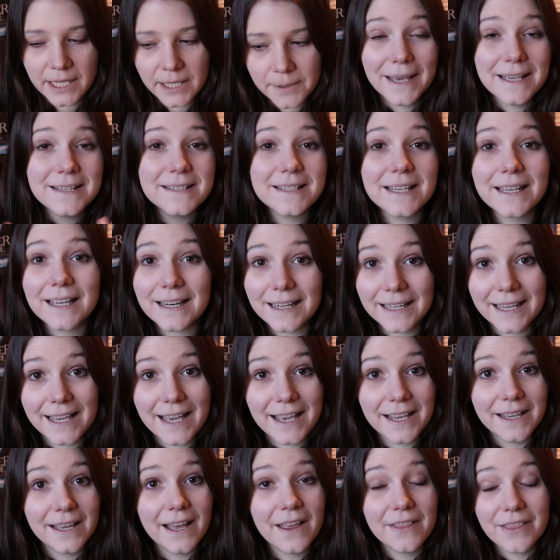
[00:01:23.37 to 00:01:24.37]

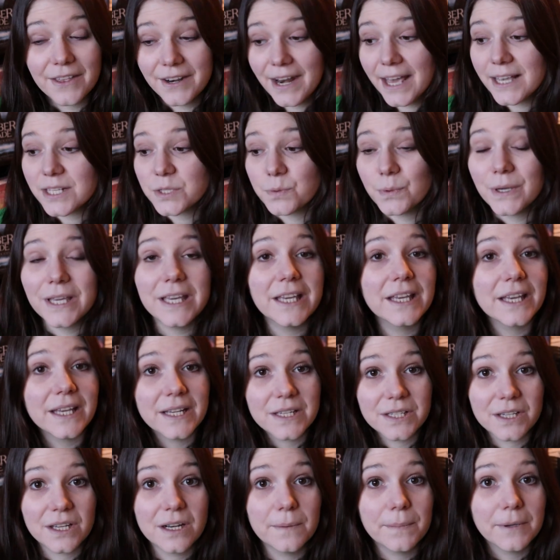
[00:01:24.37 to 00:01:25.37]
Basically the next week
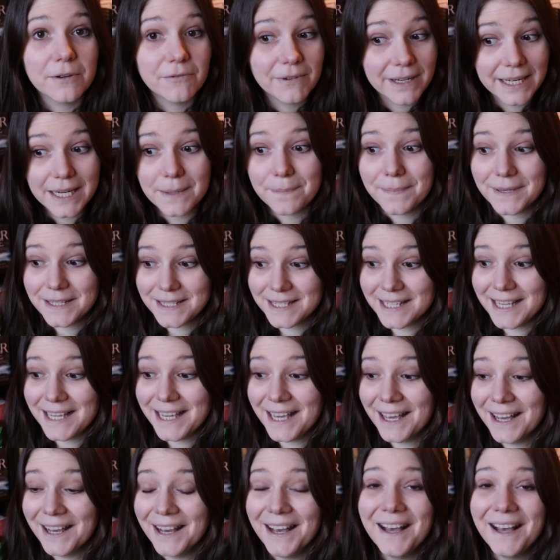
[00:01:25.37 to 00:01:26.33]
is going to be really busy,